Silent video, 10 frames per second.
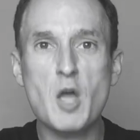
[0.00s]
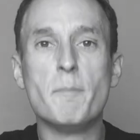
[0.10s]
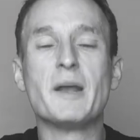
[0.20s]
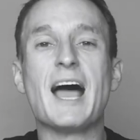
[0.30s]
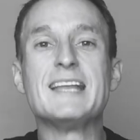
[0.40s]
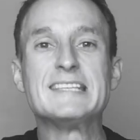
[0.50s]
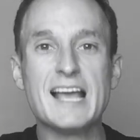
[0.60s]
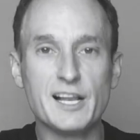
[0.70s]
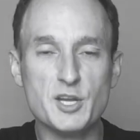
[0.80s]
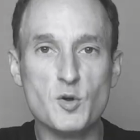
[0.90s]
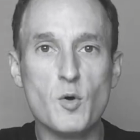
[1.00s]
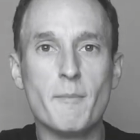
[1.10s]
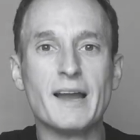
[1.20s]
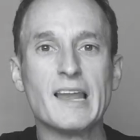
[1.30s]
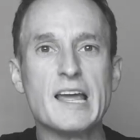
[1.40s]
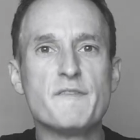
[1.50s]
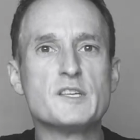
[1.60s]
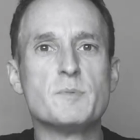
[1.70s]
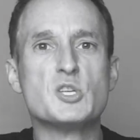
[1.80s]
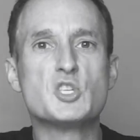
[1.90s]
But I tell you, my life
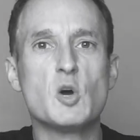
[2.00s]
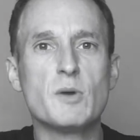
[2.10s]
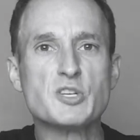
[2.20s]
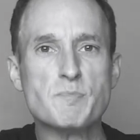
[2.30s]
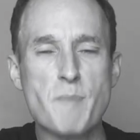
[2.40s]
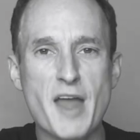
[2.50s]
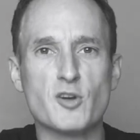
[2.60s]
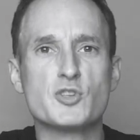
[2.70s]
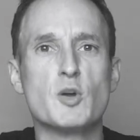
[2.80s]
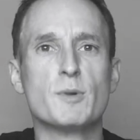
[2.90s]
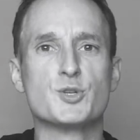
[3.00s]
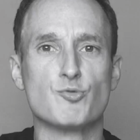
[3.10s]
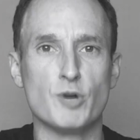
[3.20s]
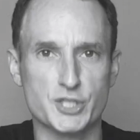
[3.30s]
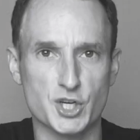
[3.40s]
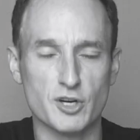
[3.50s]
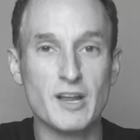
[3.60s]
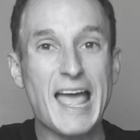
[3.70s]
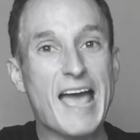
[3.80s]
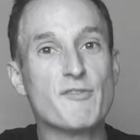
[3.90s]
has been so much better, so much richer
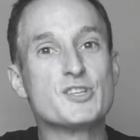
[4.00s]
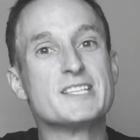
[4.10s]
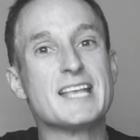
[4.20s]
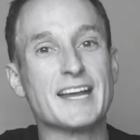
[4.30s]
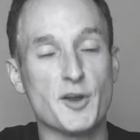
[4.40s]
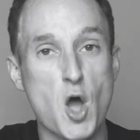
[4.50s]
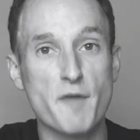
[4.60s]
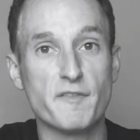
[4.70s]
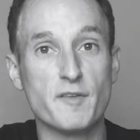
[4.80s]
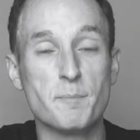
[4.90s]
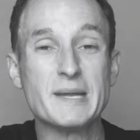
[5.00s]
ever since I got off of it,